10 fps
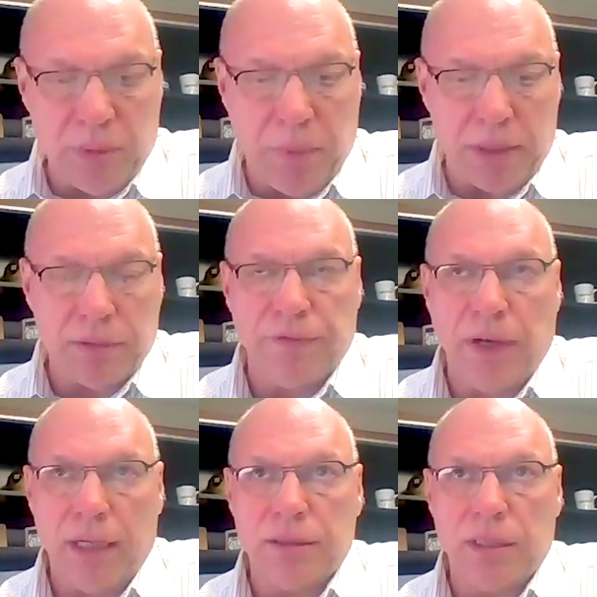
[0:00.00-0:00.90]

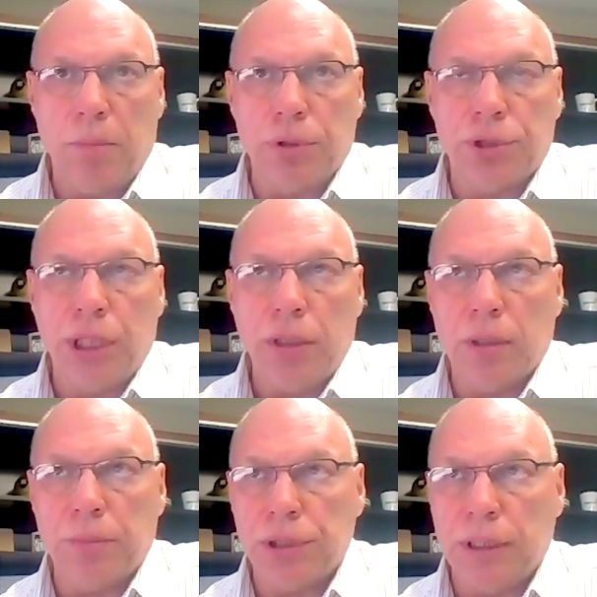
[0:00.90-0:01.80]
specified as double
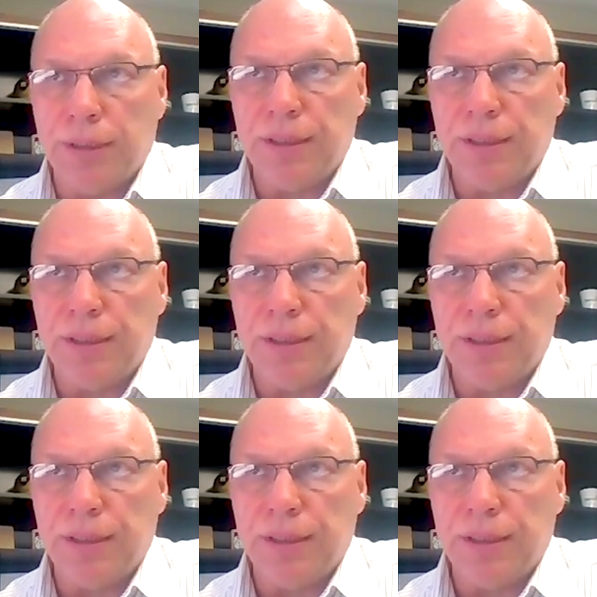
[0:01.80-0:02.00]
shielded machines,